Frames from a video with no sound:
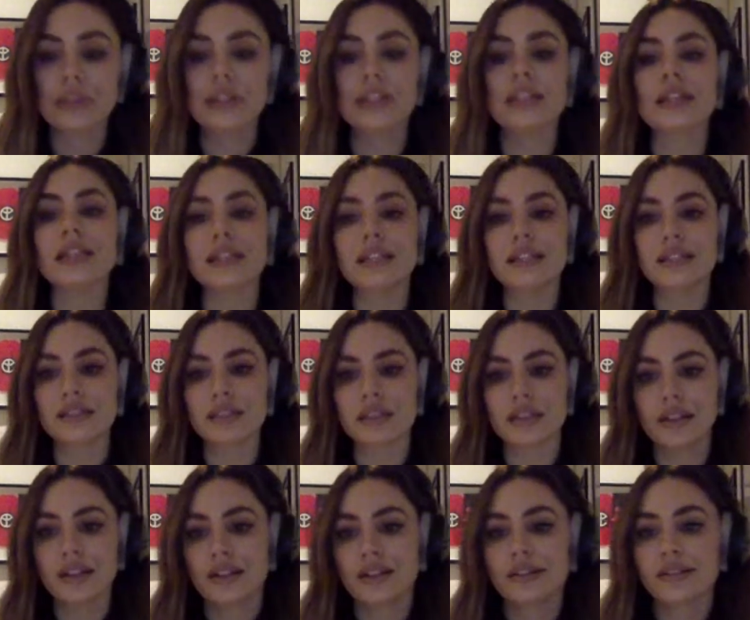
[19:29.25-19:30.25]
Please
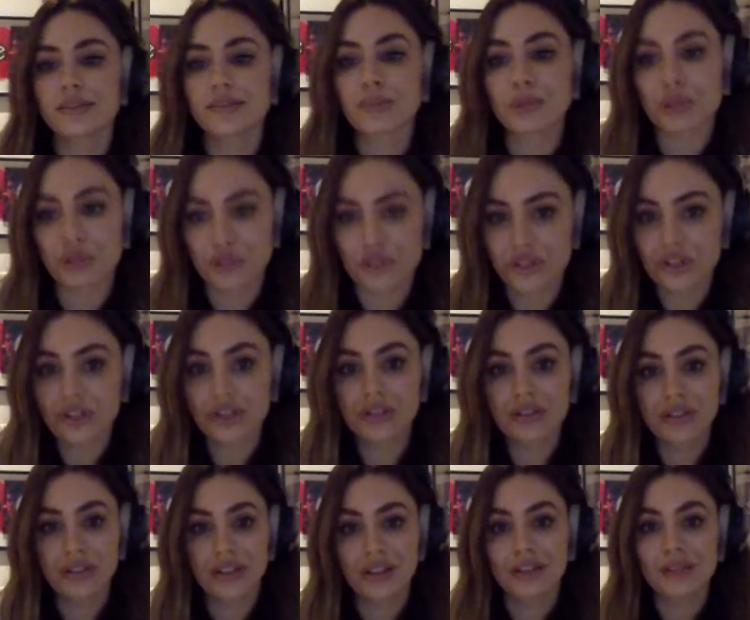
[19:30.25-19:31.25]
splurge,
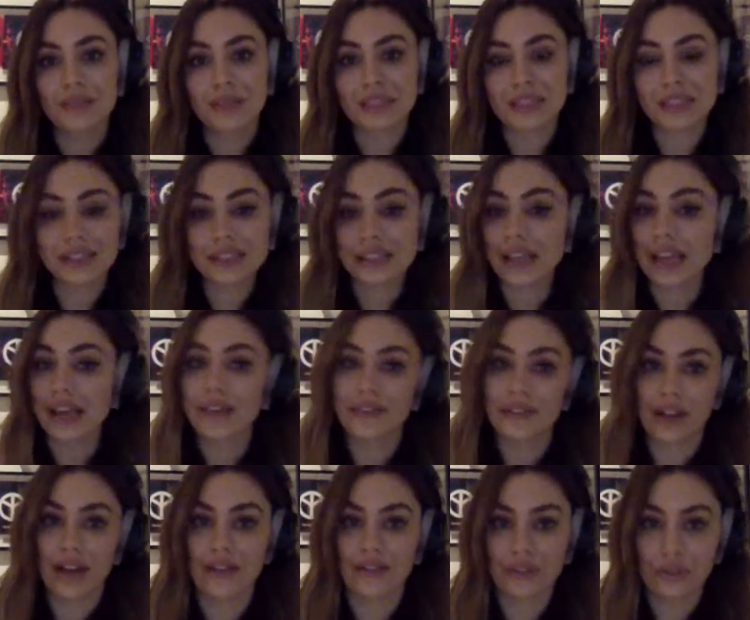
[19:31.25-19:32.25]
please save and
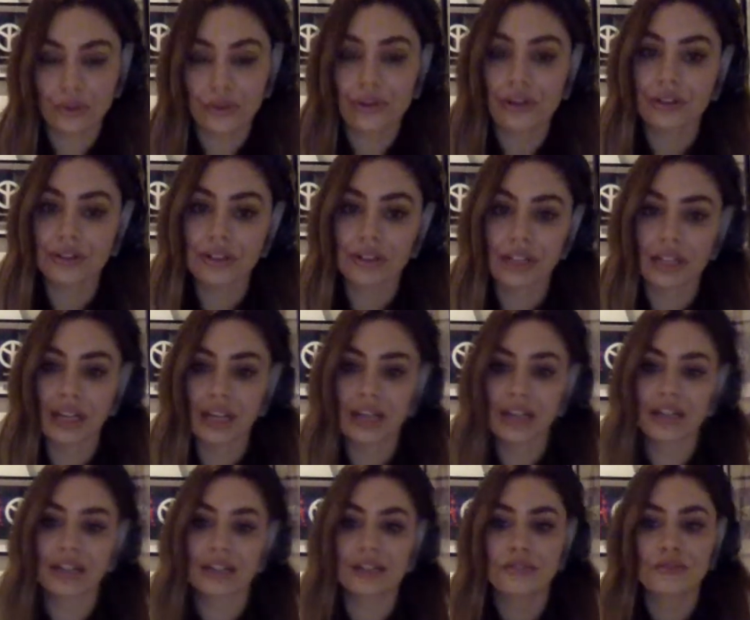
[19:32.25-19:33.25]
have a lawyer look at it.
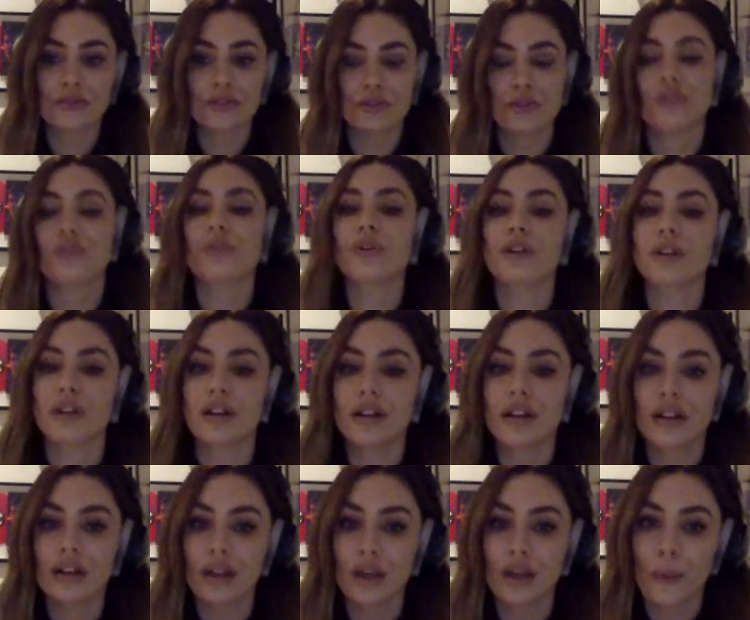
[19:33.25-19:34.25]
It's for your
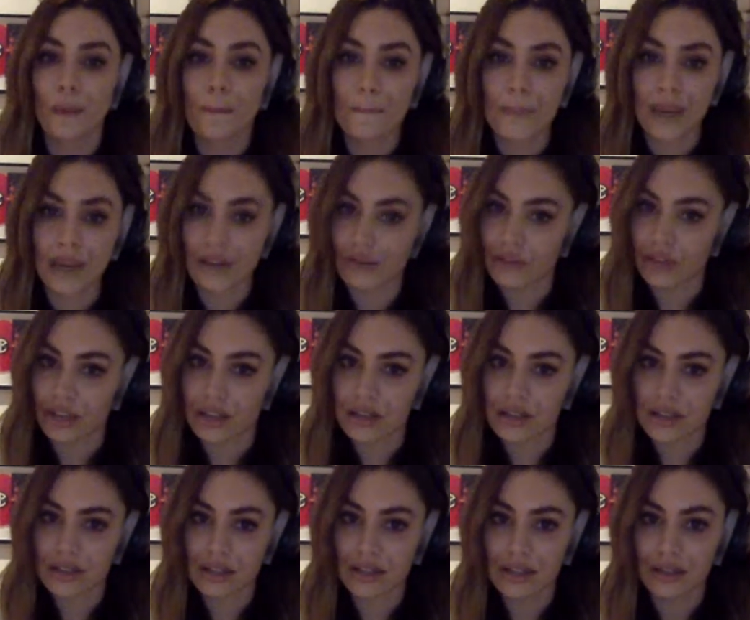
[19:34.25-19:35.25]
benefit,
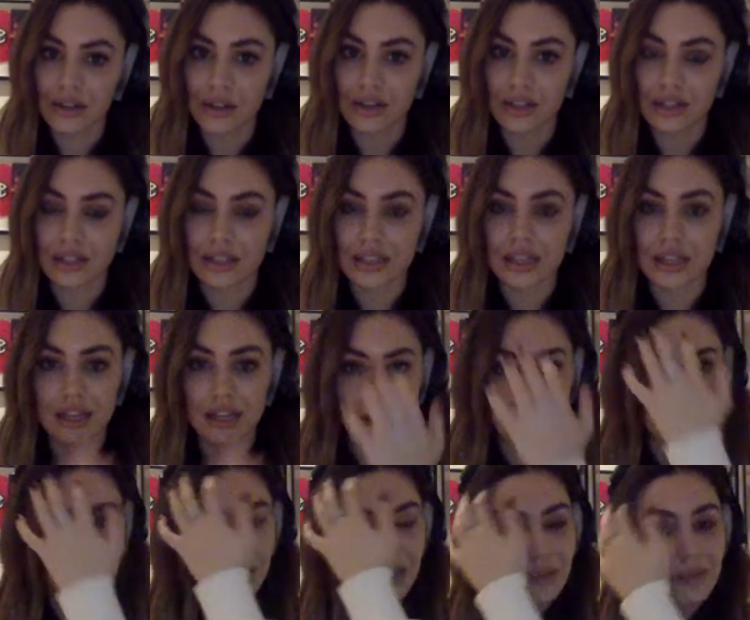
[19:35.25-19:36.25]
honestly.
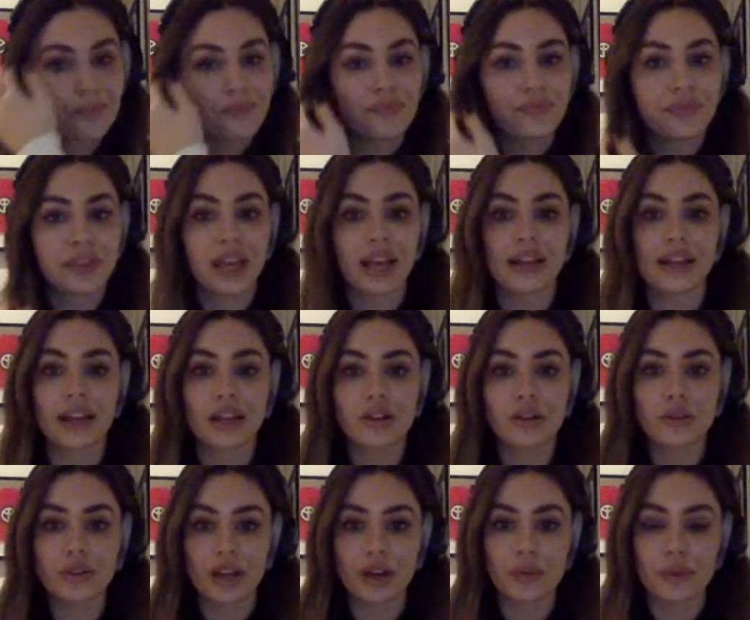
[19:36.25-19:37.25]
Um, and I
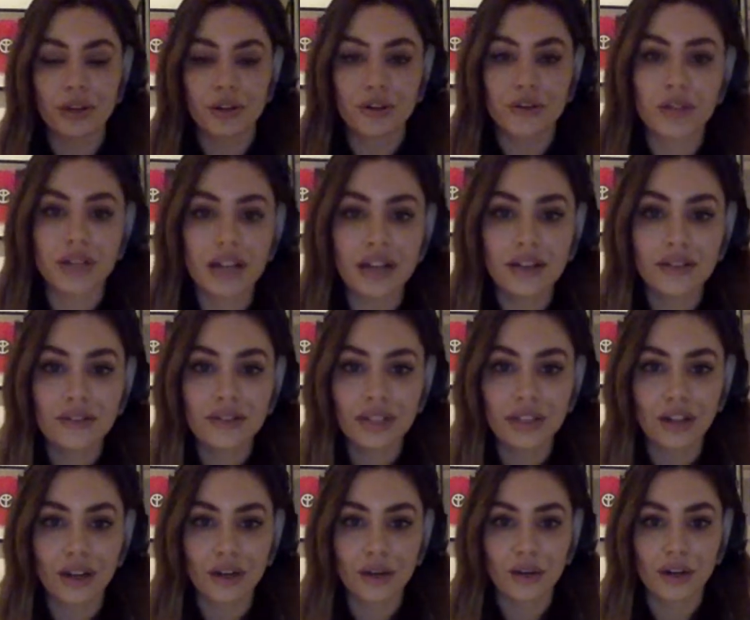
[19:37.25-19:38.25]
know that we're creatives and
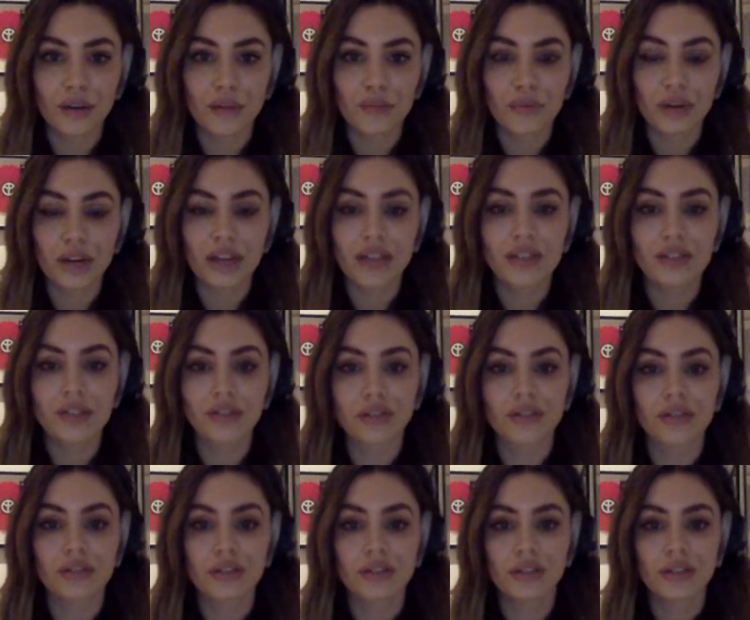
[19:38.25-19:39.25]
our, our brains
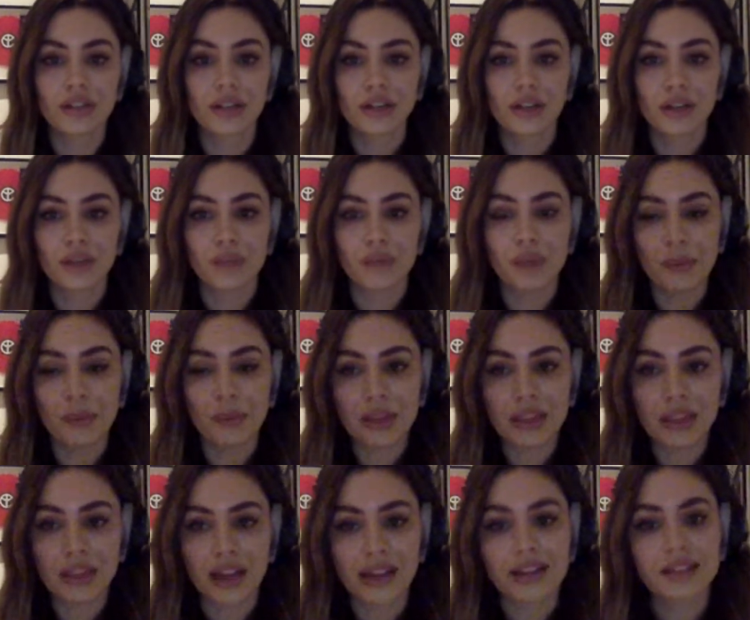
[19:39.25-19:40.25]
are maybe
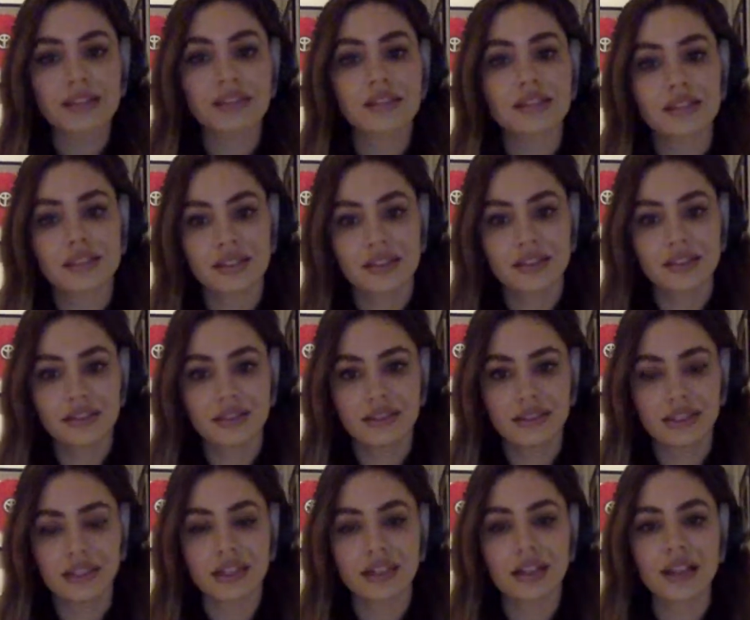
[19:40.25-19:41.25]
less
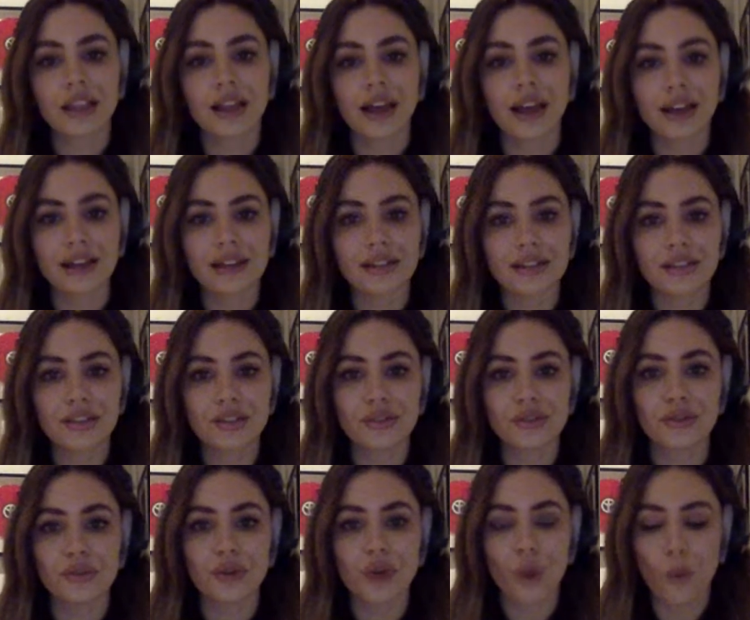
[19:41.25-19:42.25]
inclined
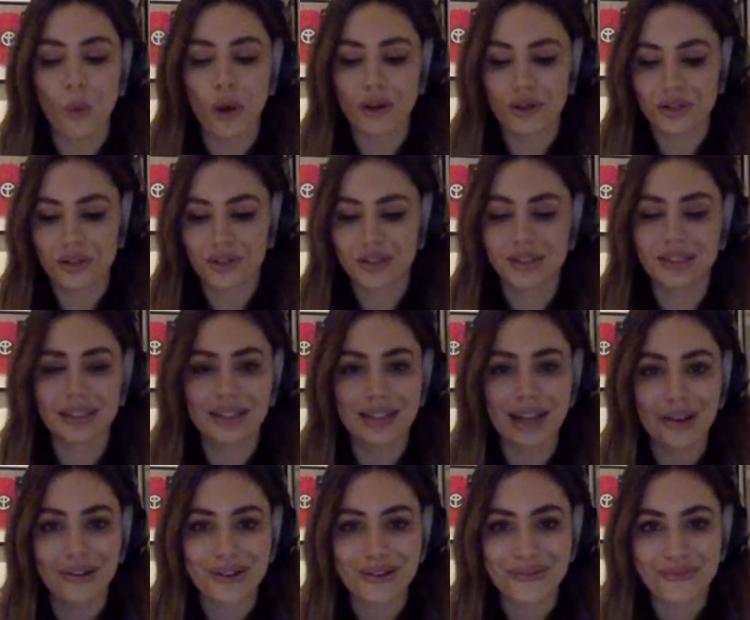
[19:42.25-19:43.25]
to want to sit
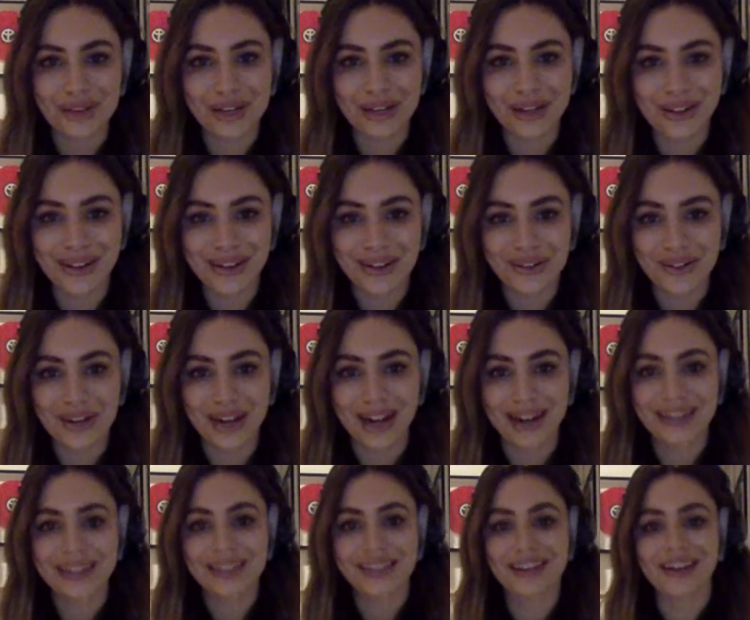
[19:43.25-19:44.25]
down and read a
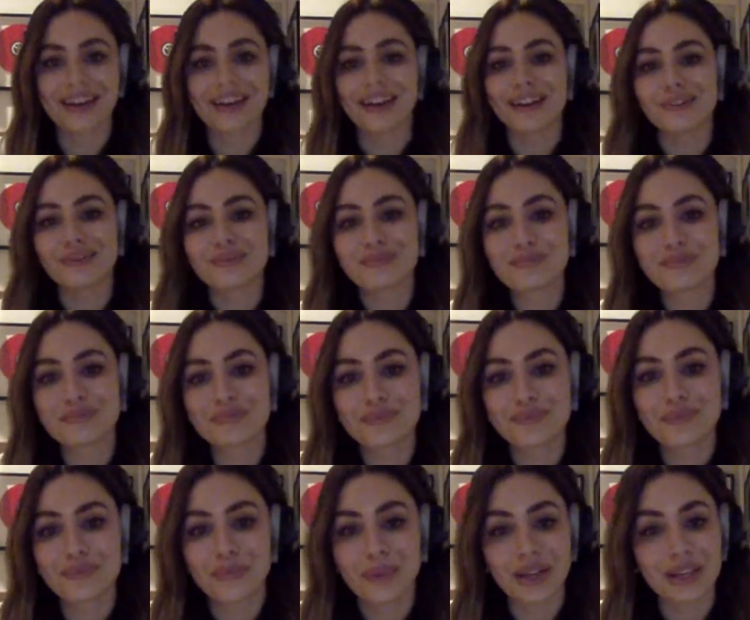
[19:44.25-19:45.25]
contract. Um,
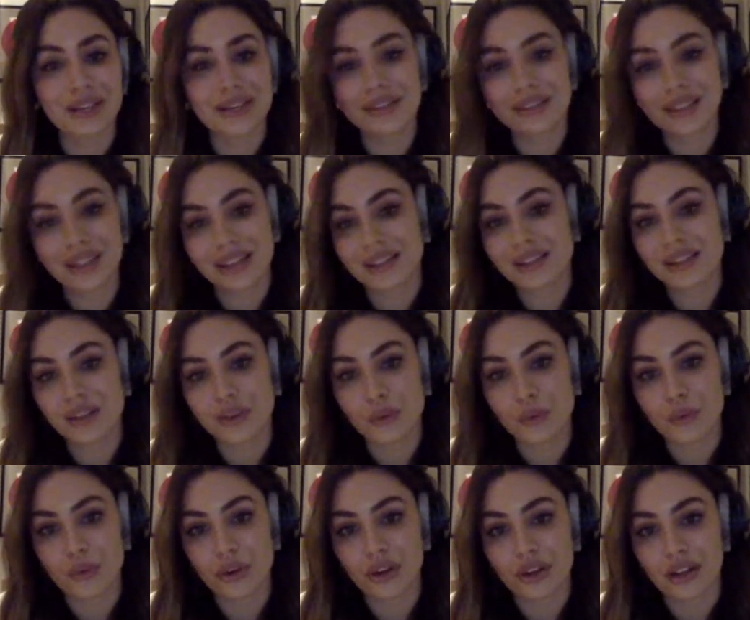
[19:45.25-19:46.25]
but it's it's so
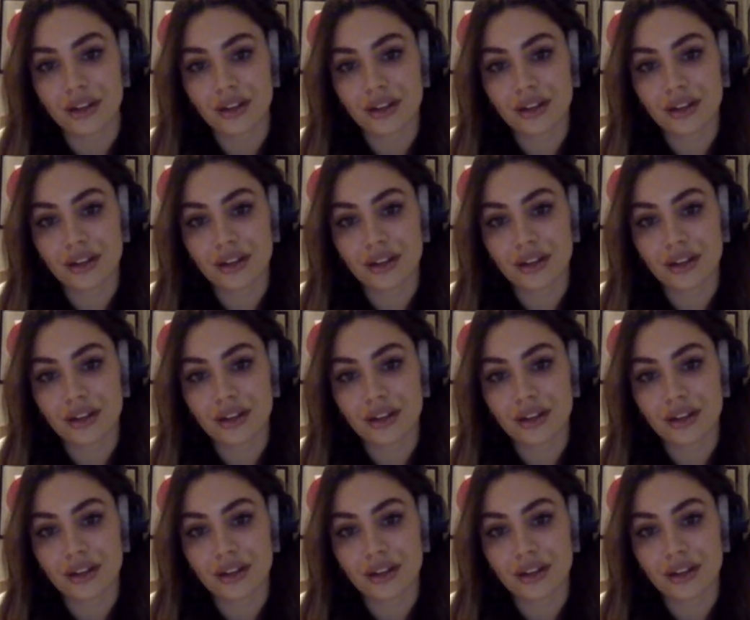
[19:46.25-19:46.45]
important.